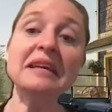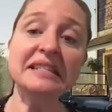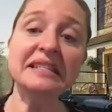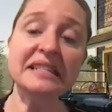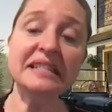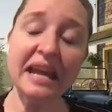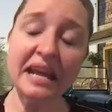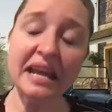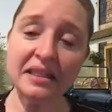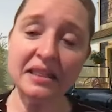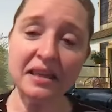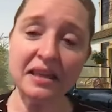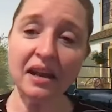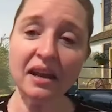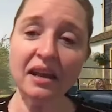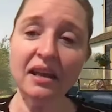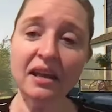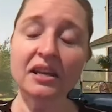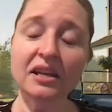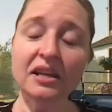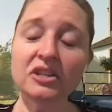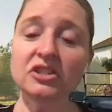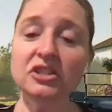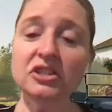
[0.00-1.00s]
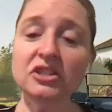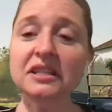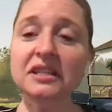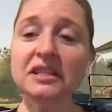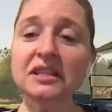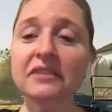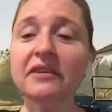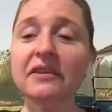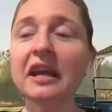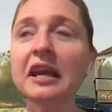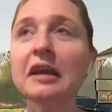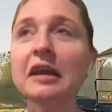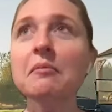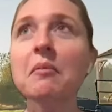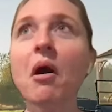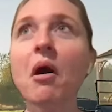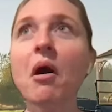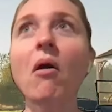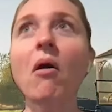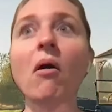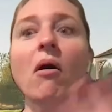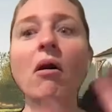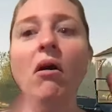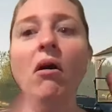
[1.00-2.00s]
It's Nathan. She's giving him
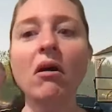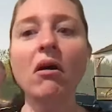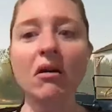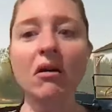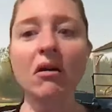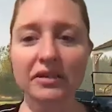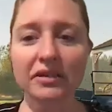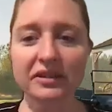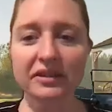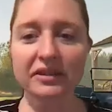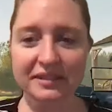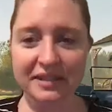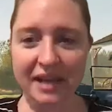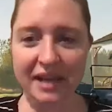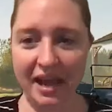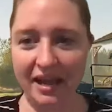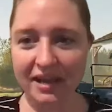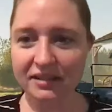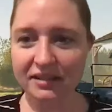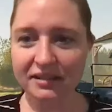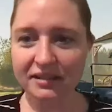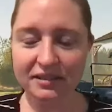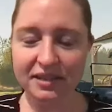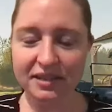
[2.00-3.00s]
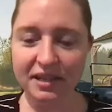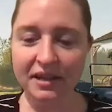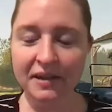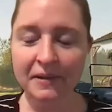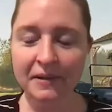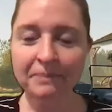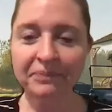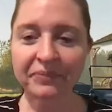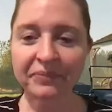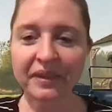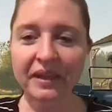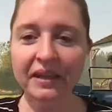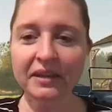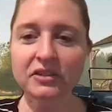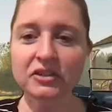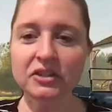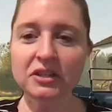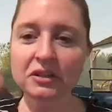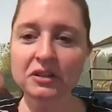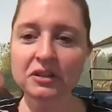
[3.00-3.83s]
all the signs like mm-hmm.